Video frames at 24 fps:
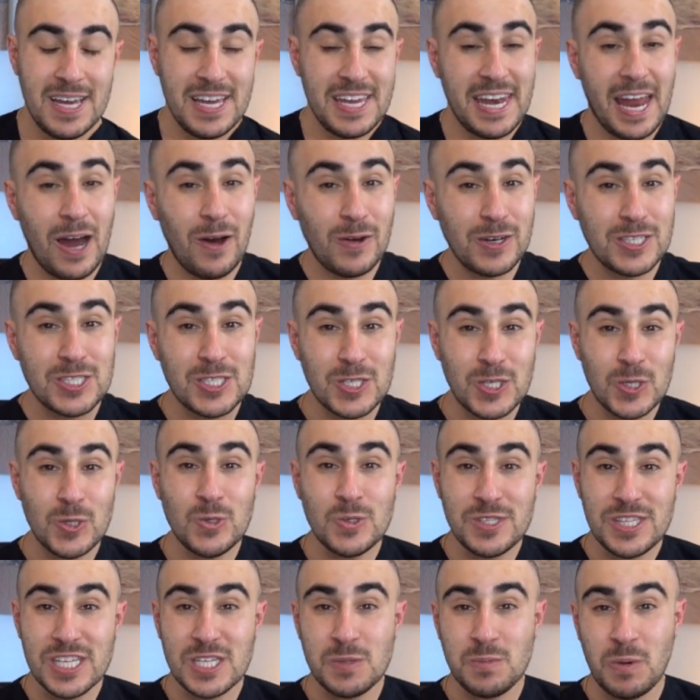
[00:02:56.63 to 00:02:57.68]
Now
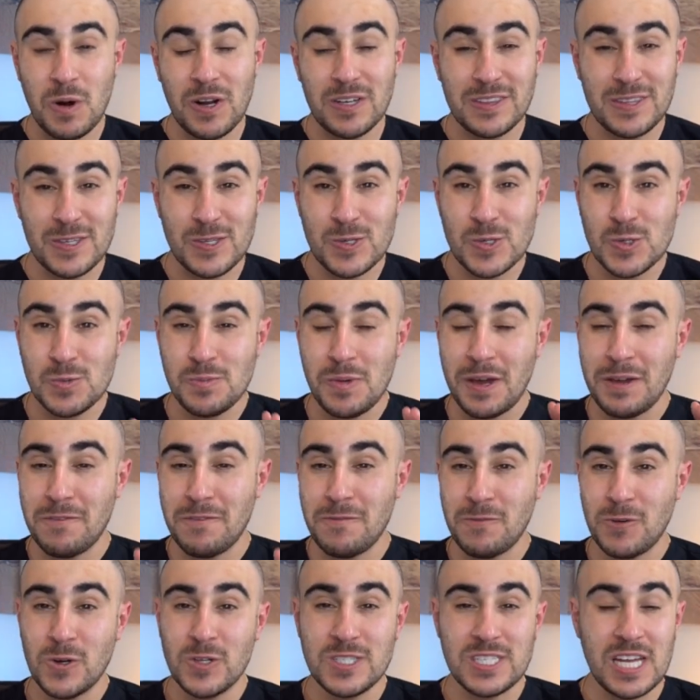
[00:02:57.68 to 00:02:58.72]
excuse this part, this was my
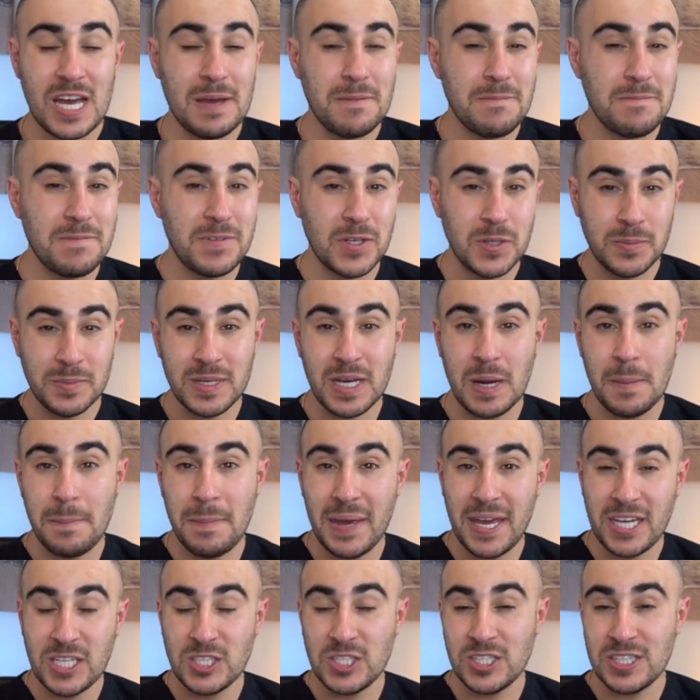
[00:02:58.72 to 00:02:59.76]
first time filming a
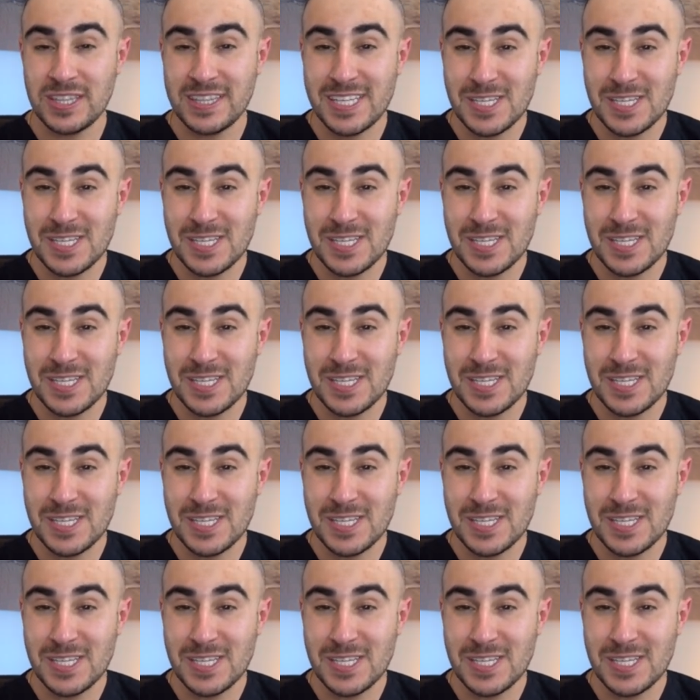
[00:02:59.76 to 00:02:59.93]
patient.